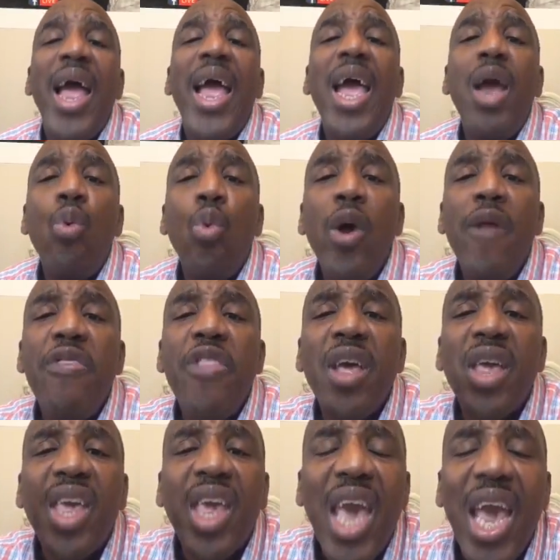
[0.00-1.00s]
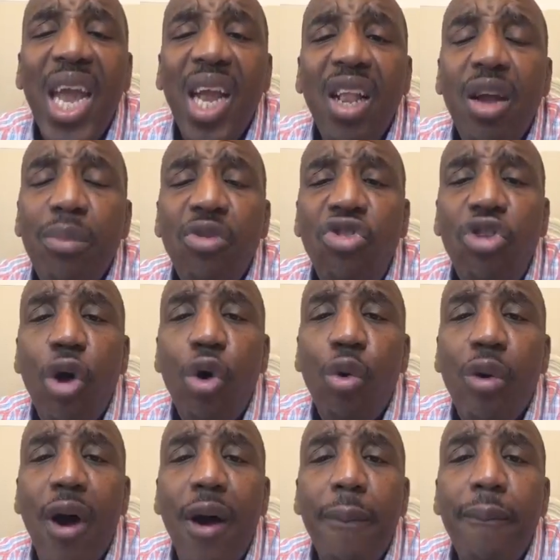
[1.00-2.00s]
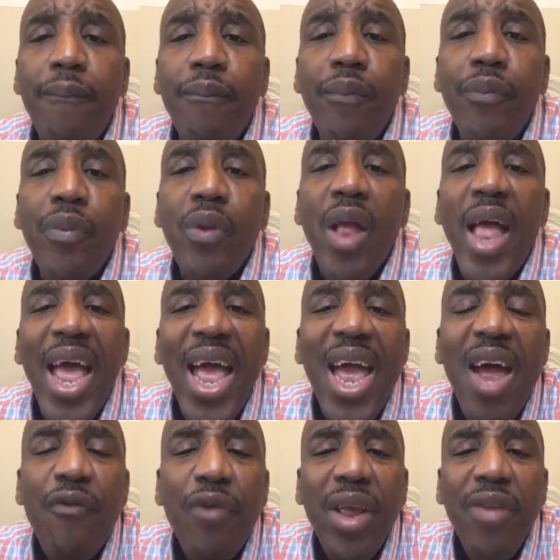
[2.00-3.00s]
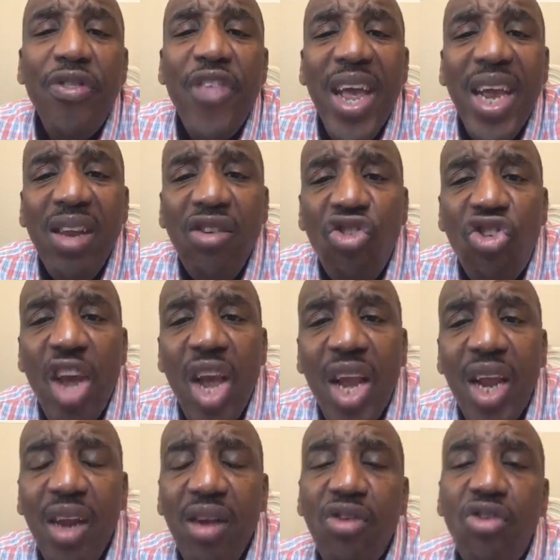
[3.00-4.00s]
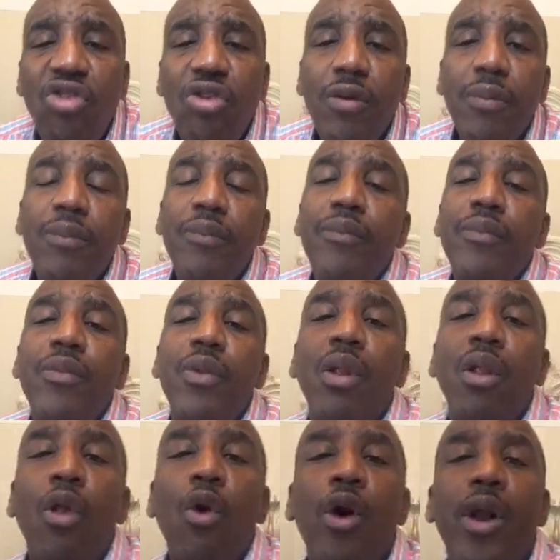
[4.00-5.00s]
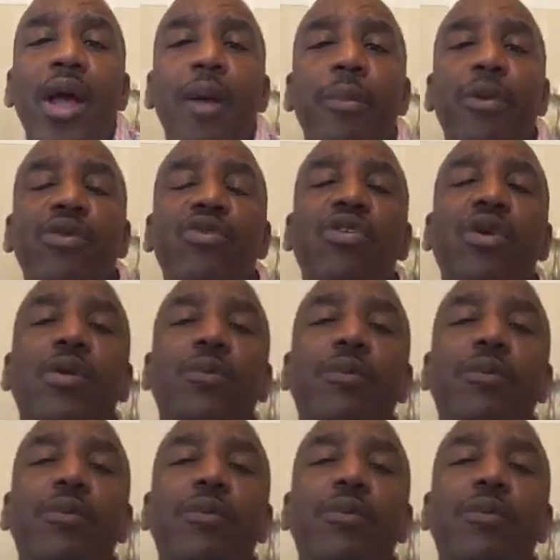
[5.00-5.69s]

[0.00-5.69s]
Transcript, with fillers: And when the kingdom showed up, everything changed. Lord have mercy.